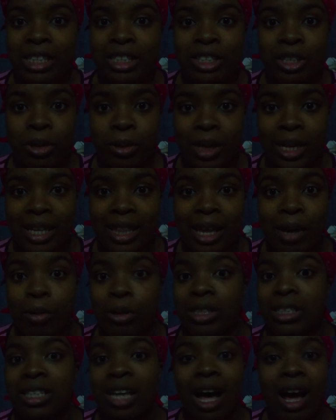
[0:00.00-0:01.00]
they're doing. They
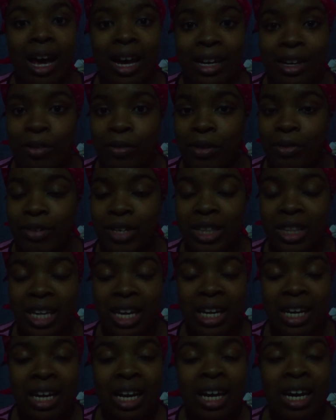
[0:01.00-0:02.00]
were tired of
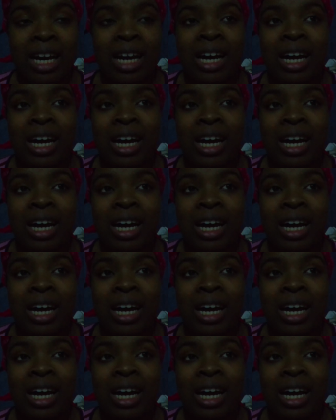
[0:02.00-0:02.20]
everything.